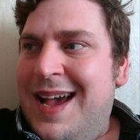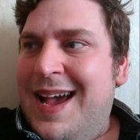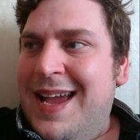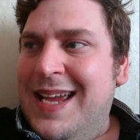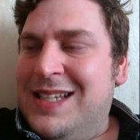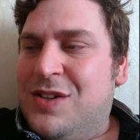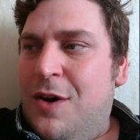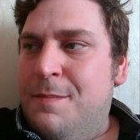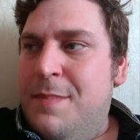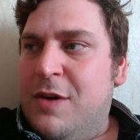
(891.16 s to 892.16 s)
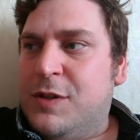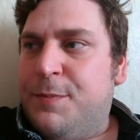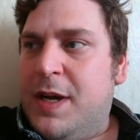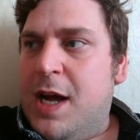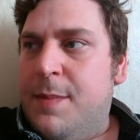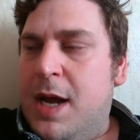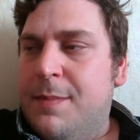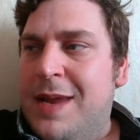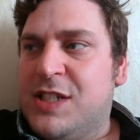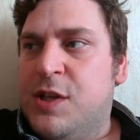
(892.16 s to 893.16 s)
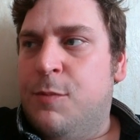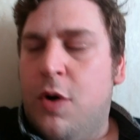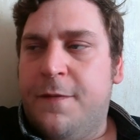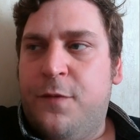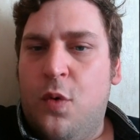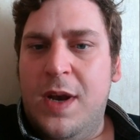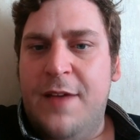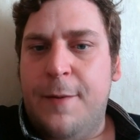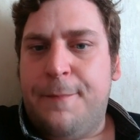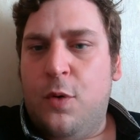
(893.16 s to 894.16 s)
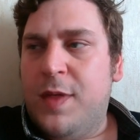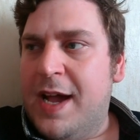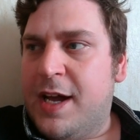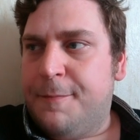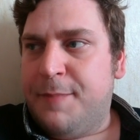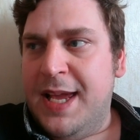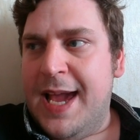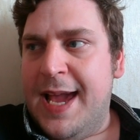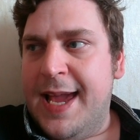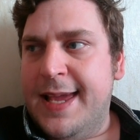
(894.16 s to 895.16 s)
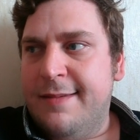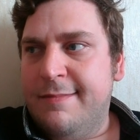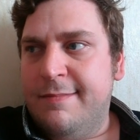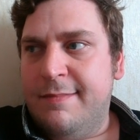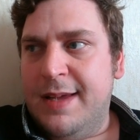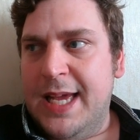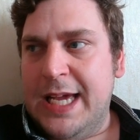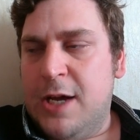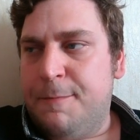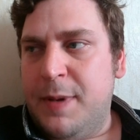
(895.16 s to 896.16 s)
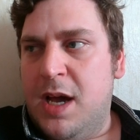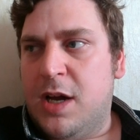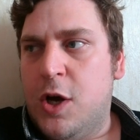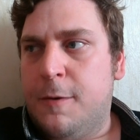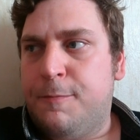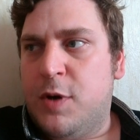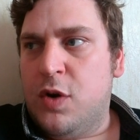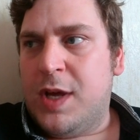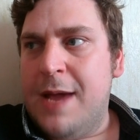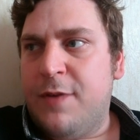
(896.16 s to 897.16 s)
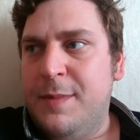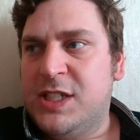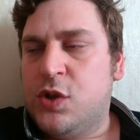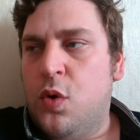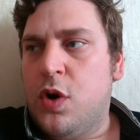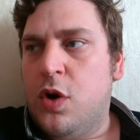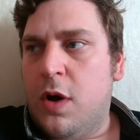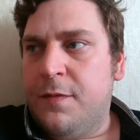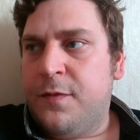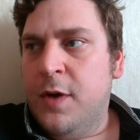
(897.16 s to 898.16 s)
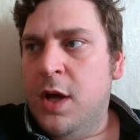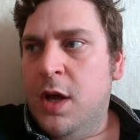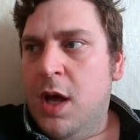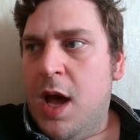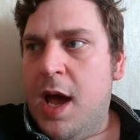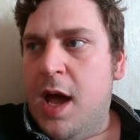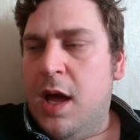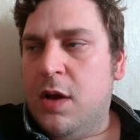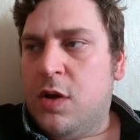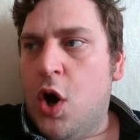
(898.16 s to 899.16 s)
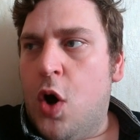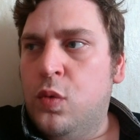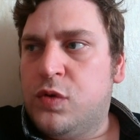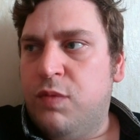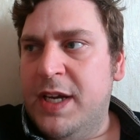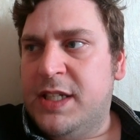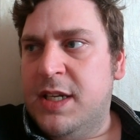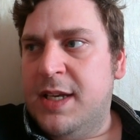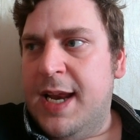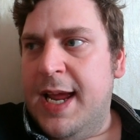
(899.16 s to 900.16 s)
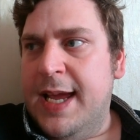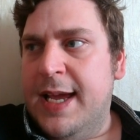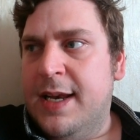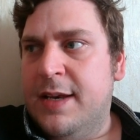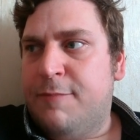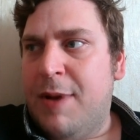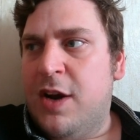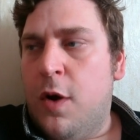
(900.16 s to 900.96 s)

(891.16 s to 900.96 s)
He's got Middlesbrough coming up next tomorrow for Liverpool. That could be a good game for him. He scored a lot of goals recently and played a lot of